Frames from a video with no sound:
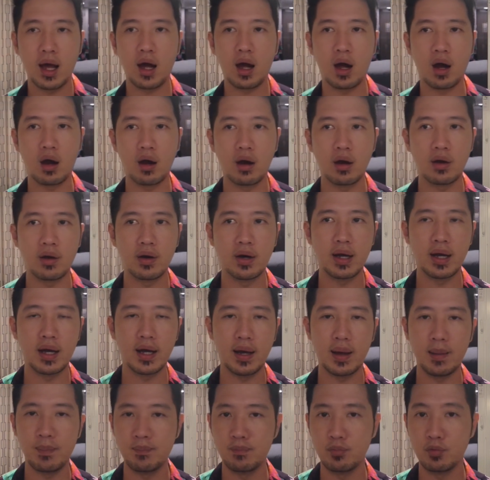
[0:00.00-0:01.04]
are
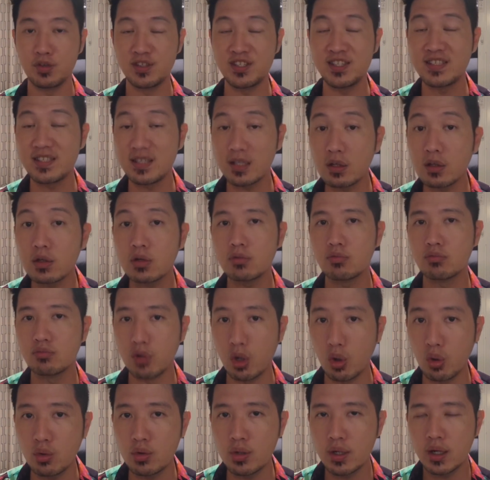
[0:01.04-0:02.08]
Silk
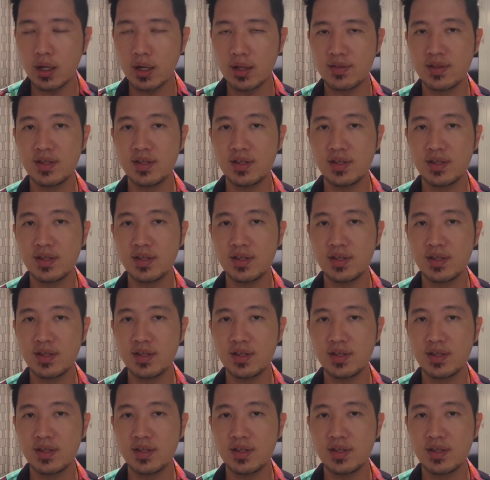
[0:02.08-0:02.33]
Road.